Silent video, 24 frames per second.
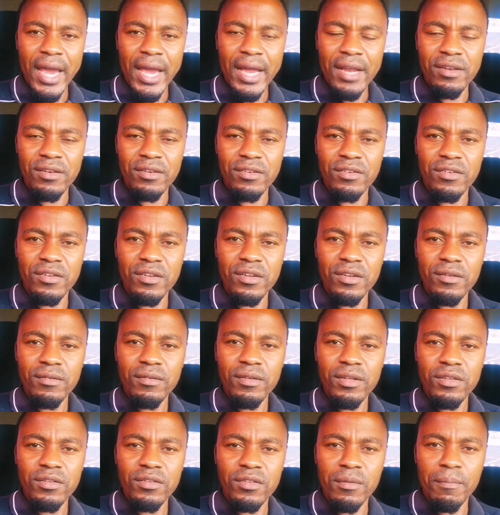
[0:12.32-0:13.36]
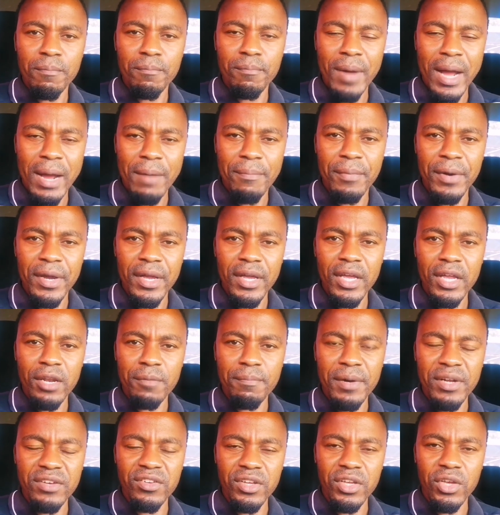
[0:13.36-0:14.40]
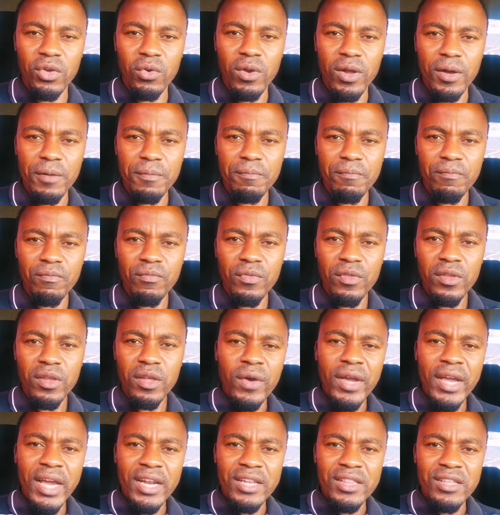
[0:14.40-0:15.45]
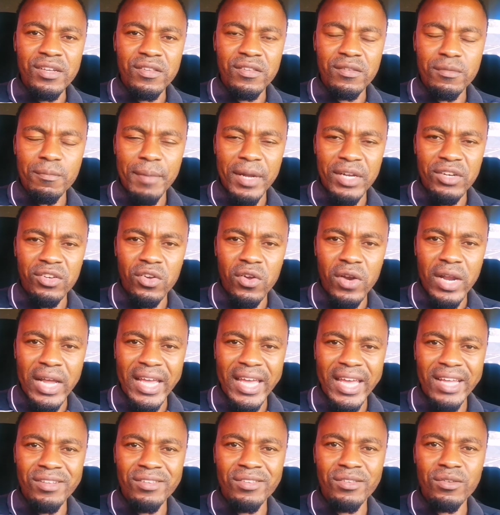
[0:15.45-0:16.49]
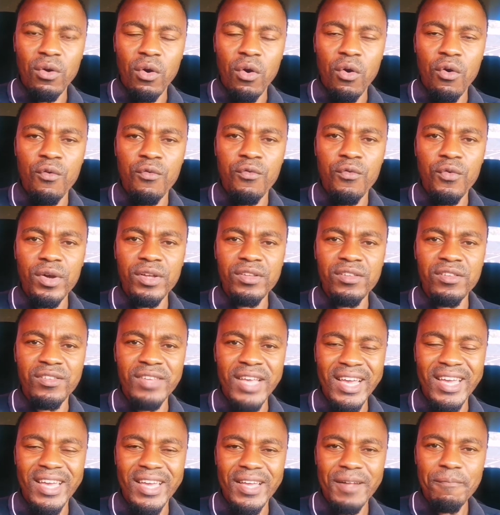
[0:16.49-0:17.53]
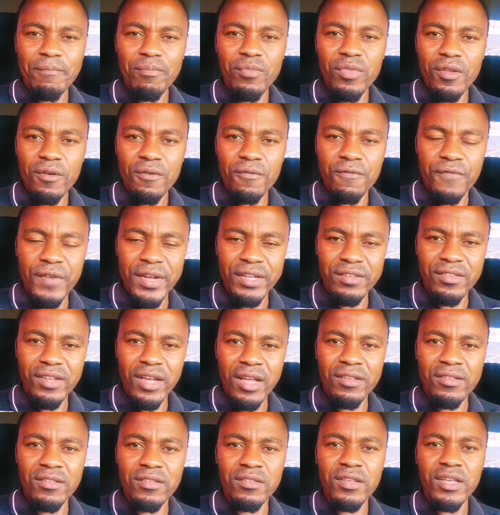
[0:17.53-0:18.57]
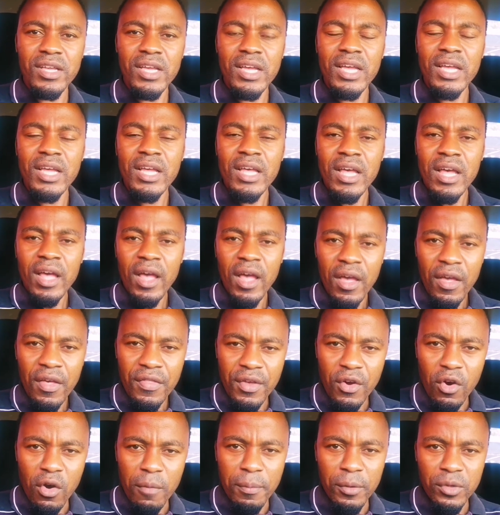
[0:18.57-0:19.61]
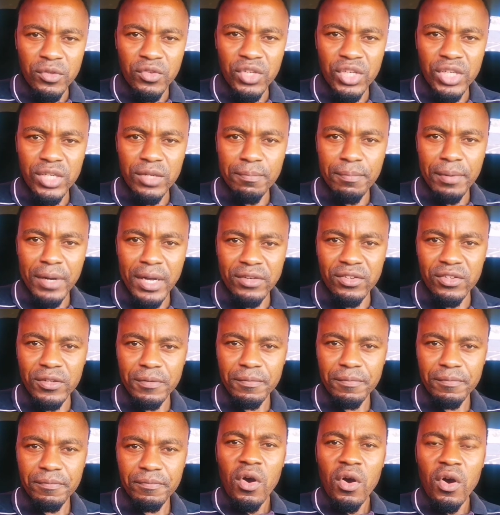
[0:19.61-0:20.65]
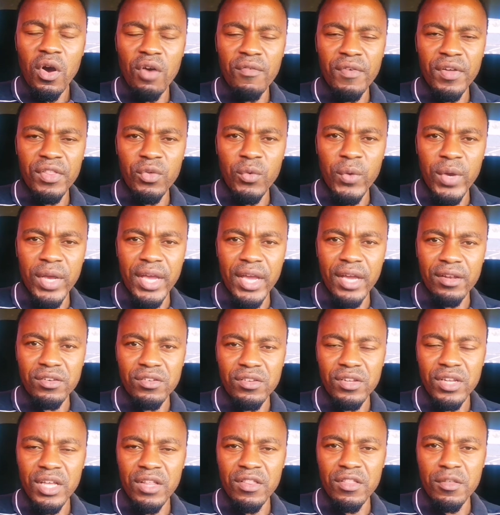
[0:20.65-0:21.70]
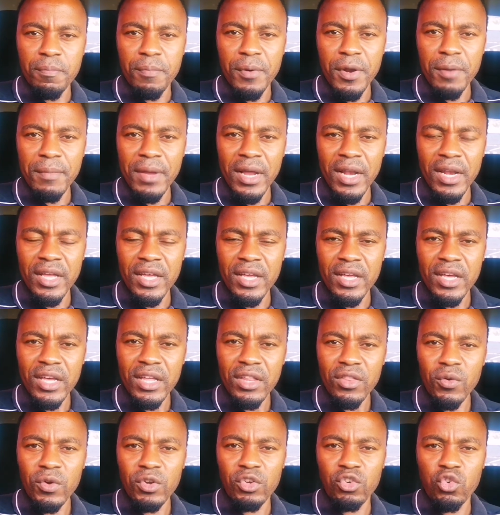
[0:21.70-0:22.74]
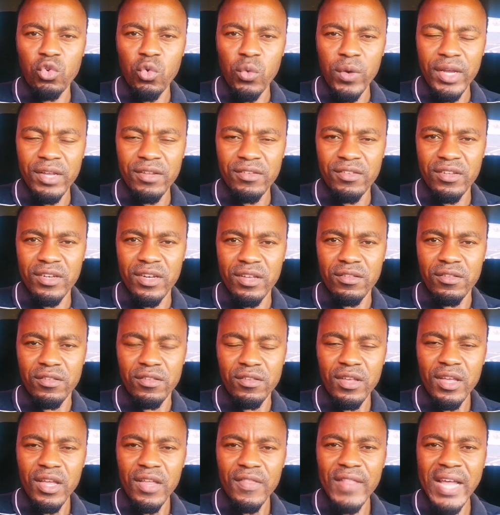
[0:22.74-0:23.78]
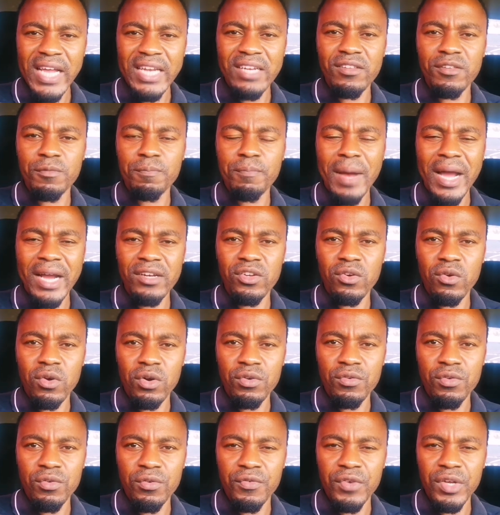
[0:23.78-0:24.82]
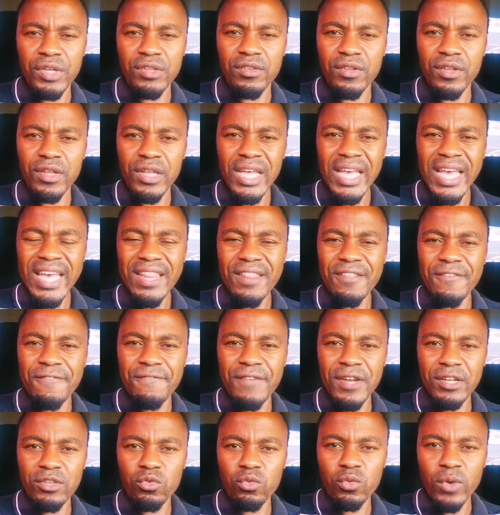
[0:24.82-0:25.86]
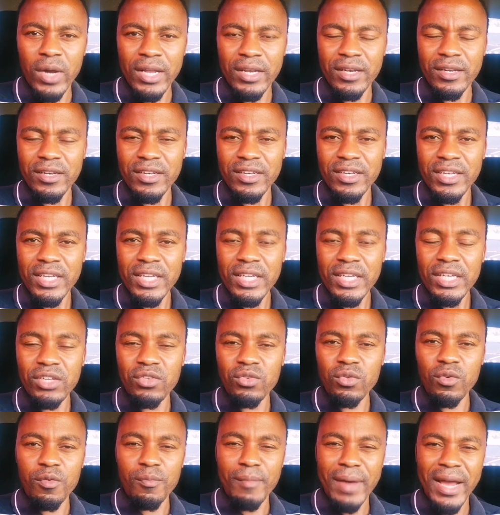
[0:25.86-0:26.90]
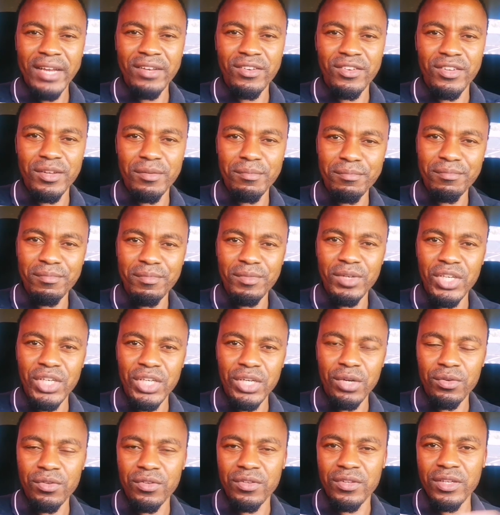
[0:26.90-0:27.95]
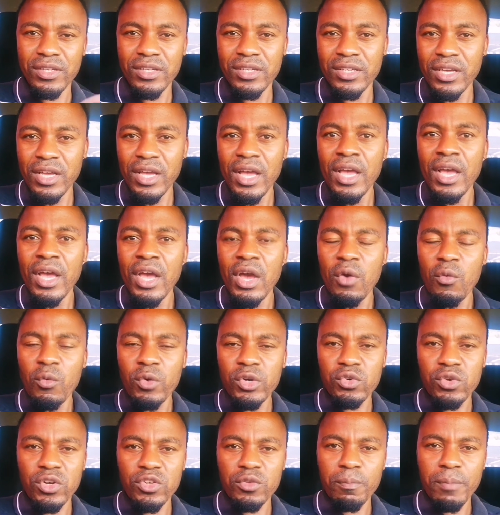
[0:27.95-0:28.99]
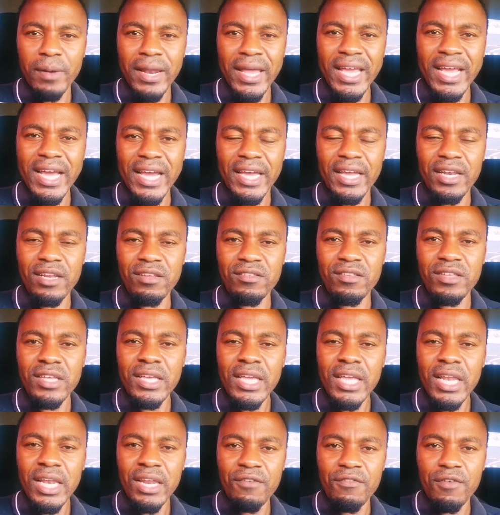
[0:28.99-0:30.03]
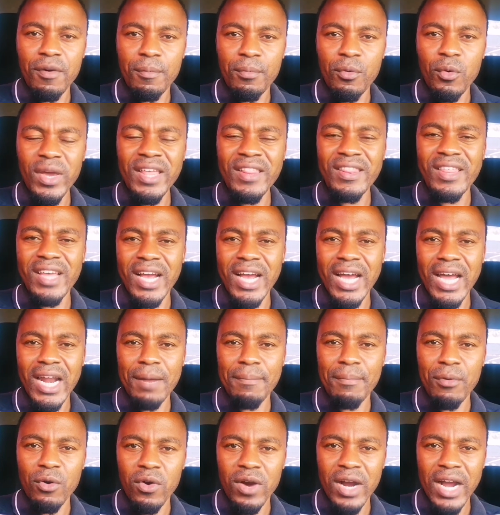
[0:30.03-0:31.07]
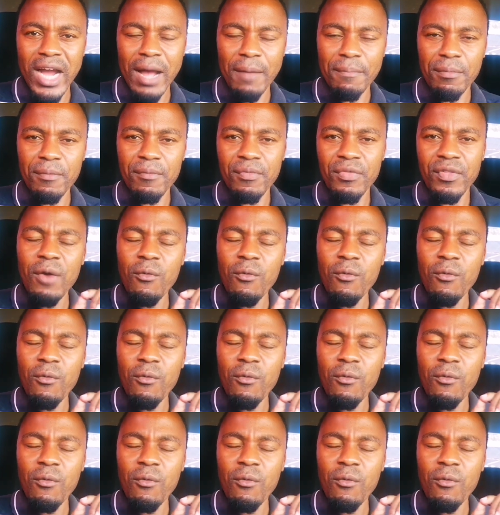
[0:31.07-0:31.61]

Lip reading: and Zimbabwe in particular. We're looking at this particular case of ZEC versus the opposition party. Over the weekend in the Premier League, there were two incidents that sparked controversy. The first one is of my team, Chelsea, which was playing against Liverpool in the Carabao Cup,